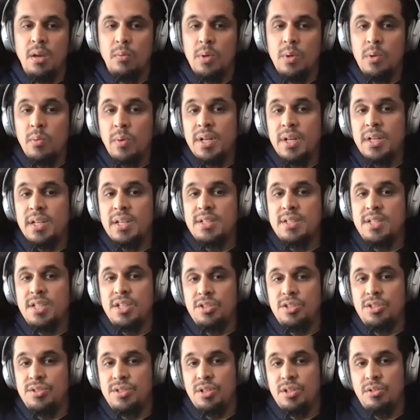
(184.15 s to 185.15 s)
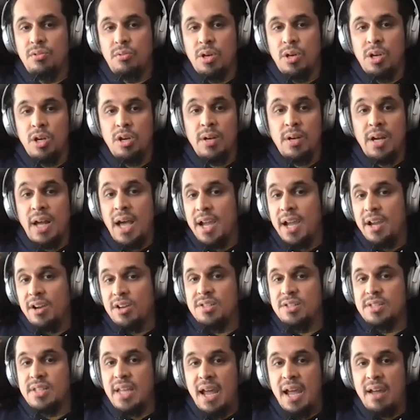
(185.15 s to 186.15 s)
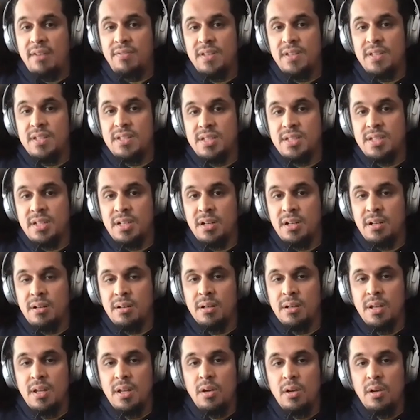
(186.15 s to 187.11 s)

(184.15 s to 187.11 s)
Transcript: We want to continue to grow and hire staff this year.